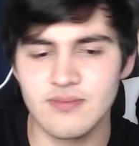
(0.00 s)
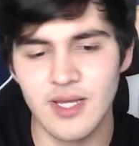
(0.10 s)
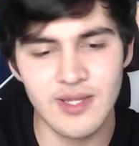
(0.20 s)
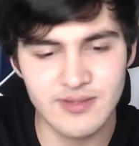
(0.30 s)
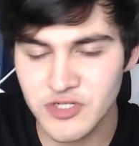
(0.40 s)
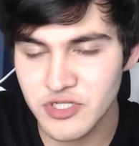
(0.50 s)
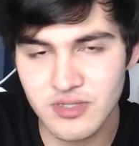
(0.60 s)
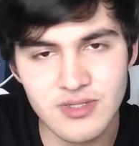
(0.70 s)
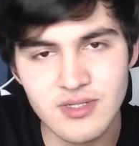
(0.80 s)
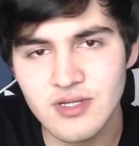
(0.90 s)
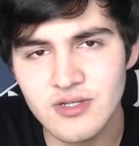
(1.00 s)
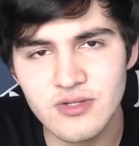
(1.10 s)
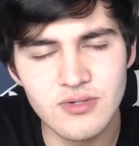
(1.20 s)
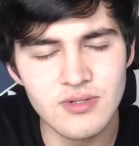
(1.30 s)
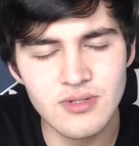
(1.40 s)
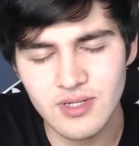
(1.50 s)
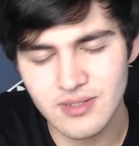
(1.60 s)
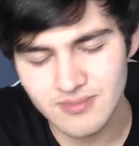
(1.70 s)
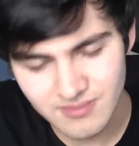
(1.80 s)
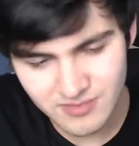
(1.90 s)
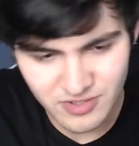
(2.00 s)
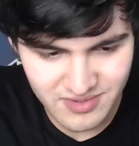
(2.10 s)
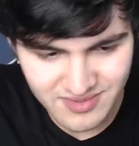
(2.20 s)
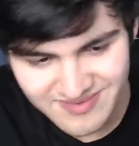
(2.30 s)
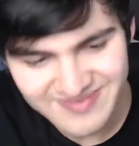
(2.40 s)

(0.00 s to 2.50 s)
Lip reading: and just listening to it, like just